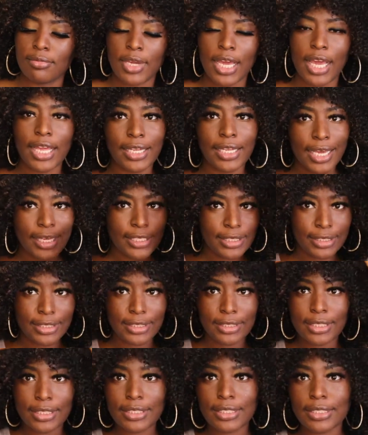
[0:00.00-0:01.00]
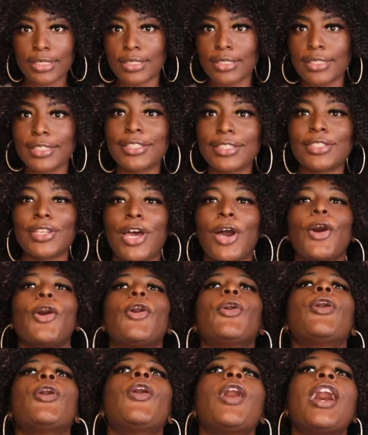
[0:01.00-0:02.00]
I like this. This is just
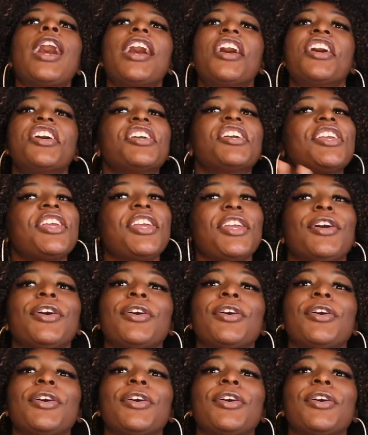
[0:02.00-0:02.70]
so cute.